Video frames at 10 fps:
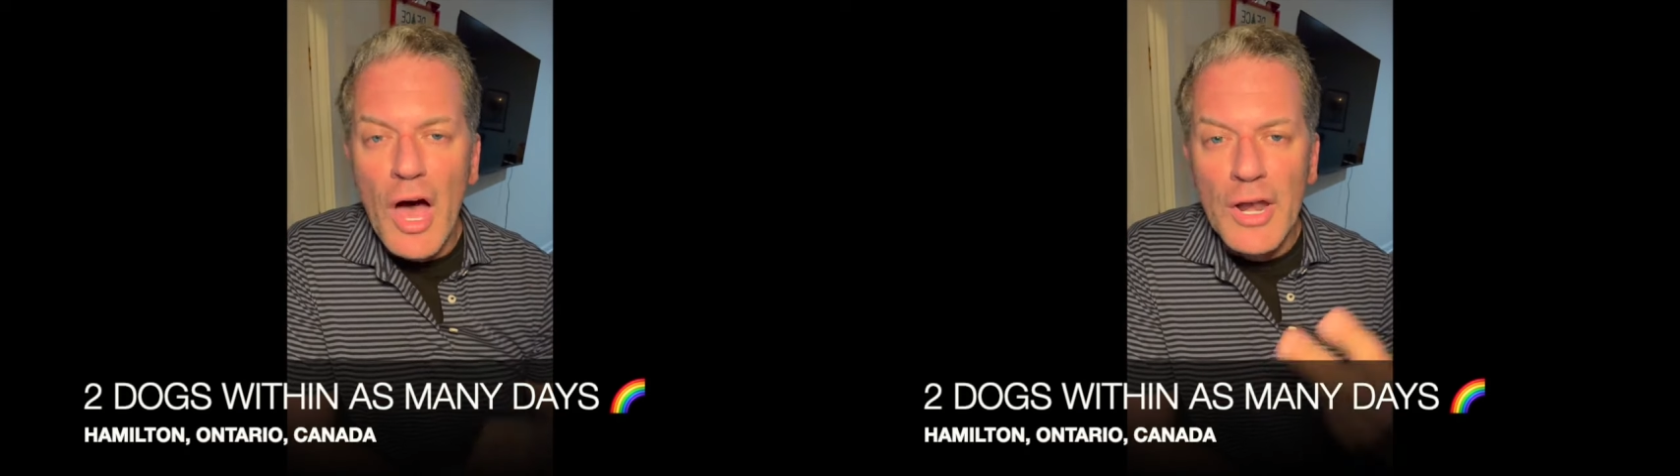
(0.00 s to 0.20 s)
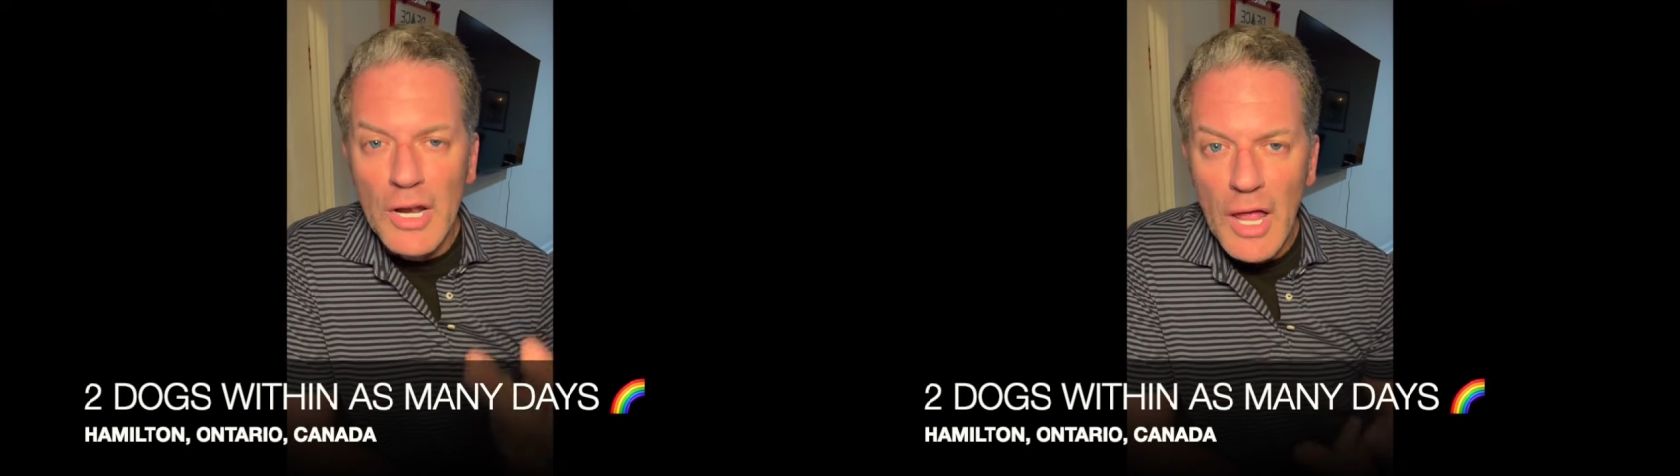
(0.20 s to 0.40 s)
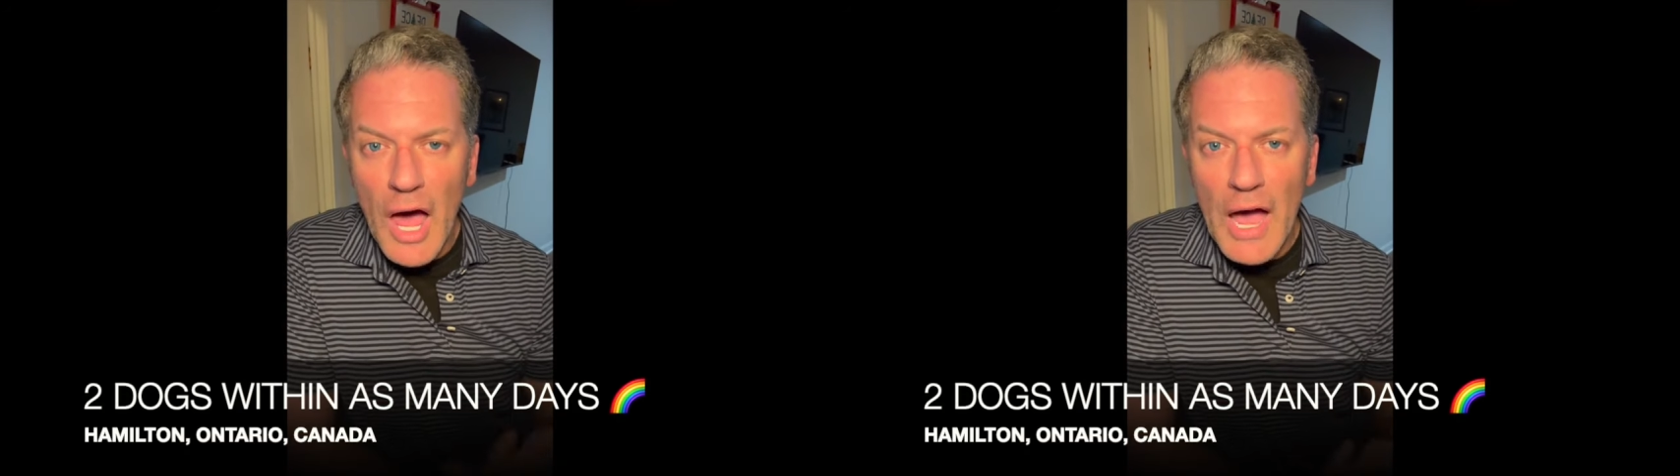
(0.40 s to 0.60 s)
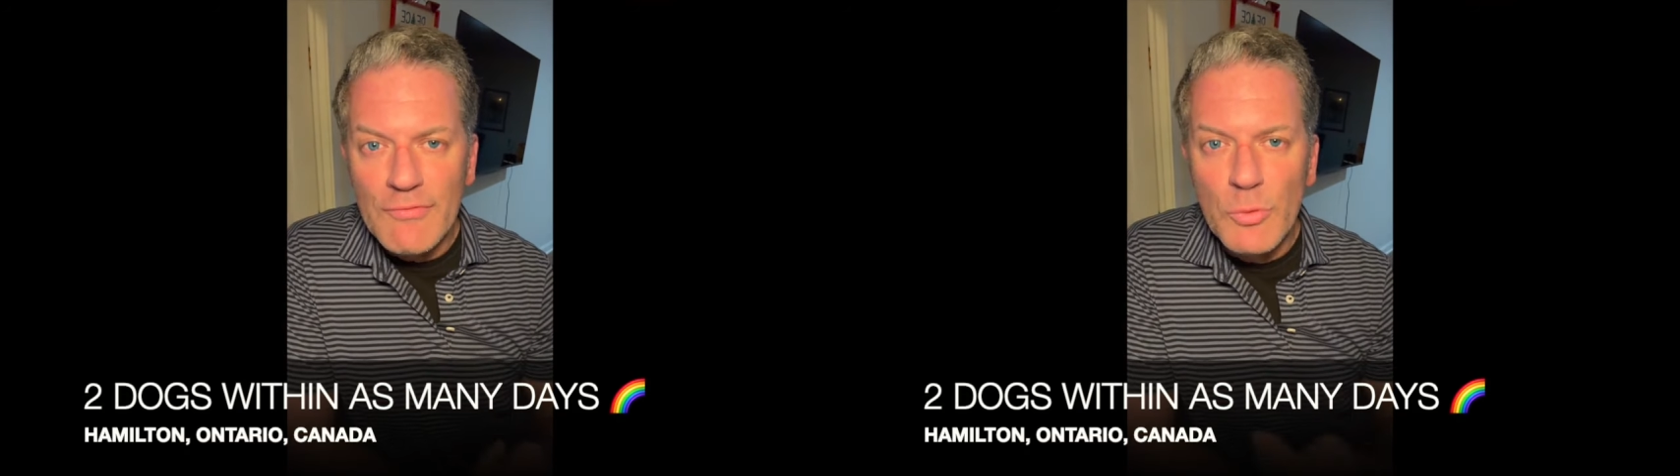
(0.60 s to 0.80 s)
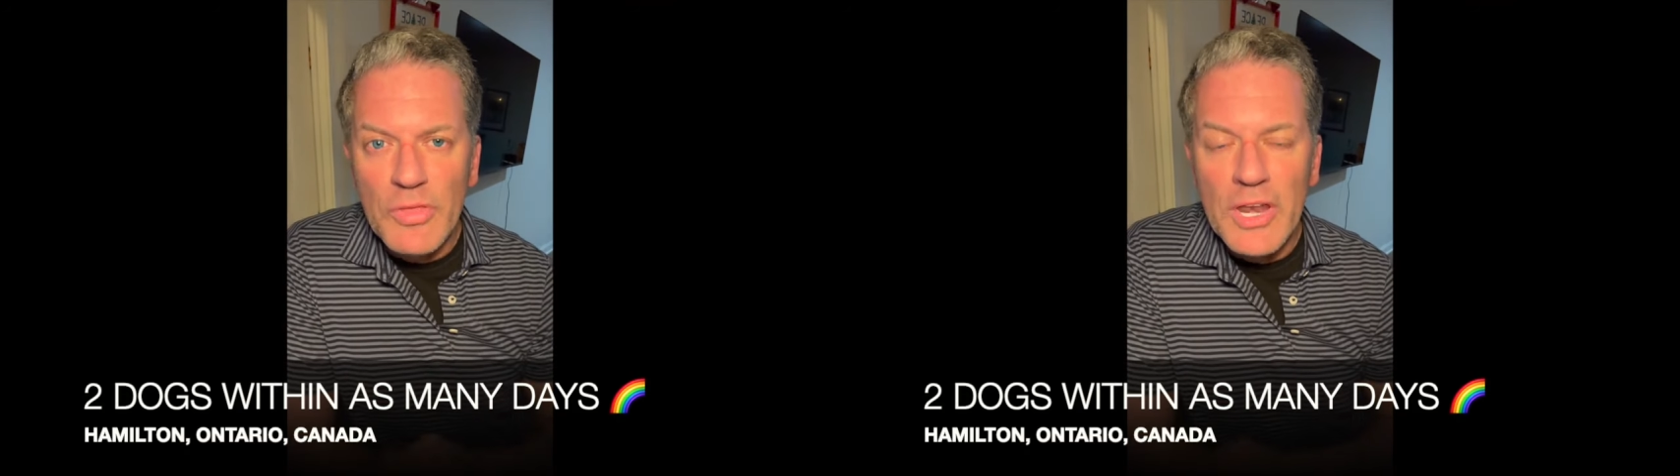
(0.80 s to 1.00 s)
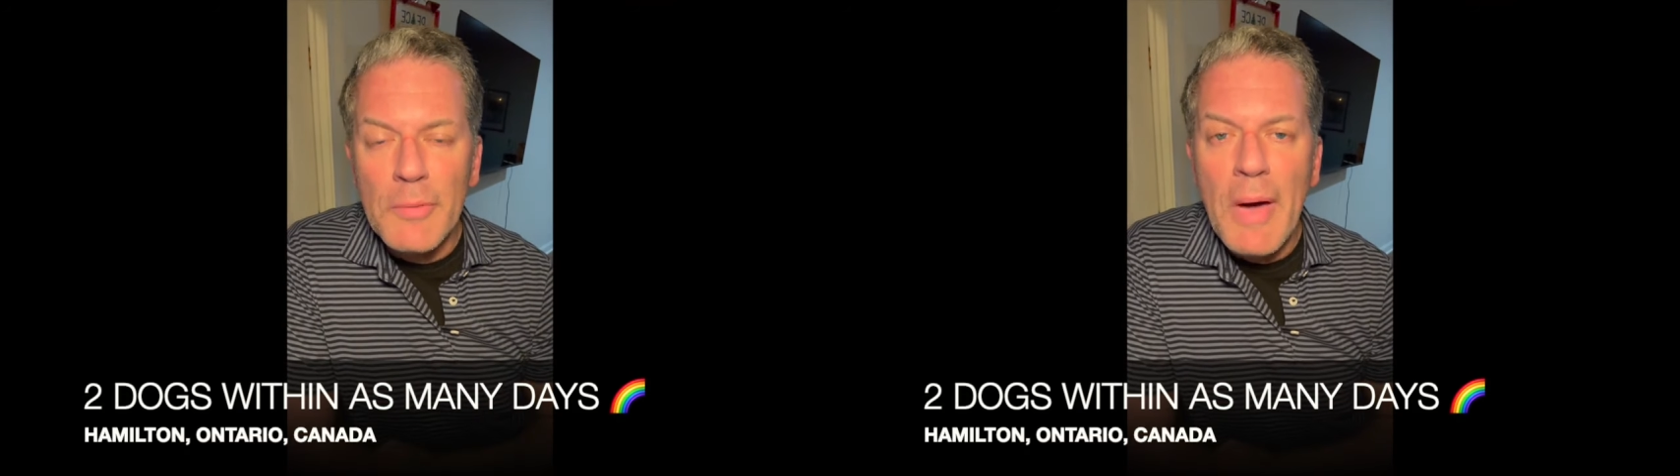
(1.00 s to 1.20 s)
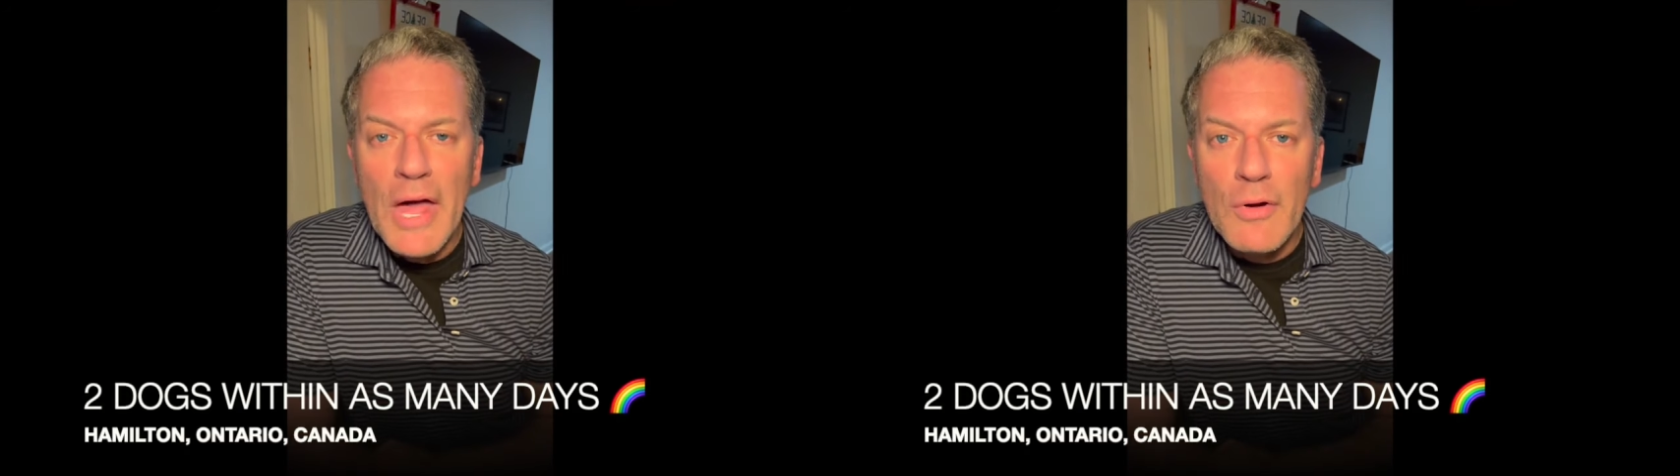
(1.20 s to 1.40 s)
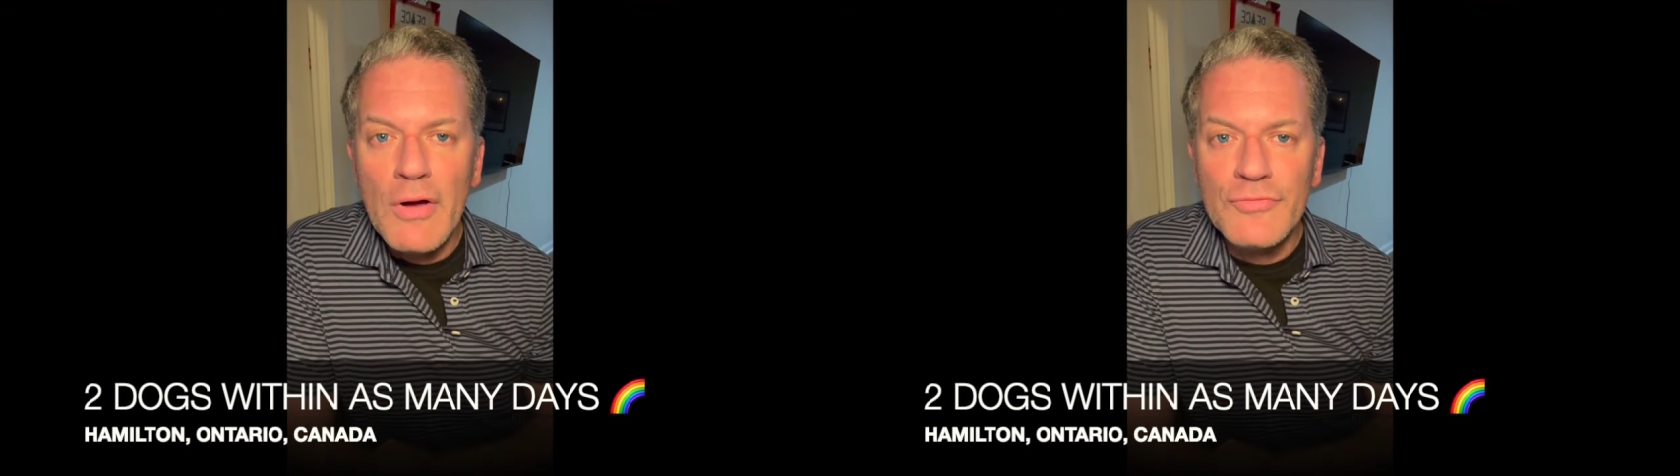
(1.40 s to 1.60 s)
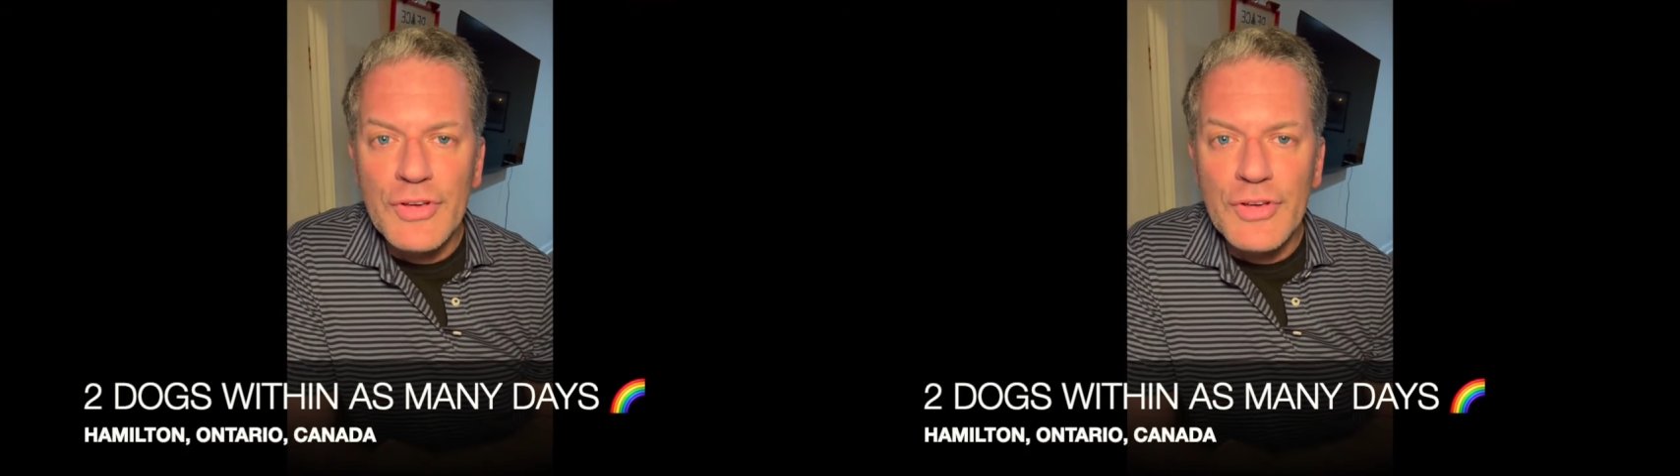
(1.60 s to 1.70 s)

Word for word: unalived within a matter of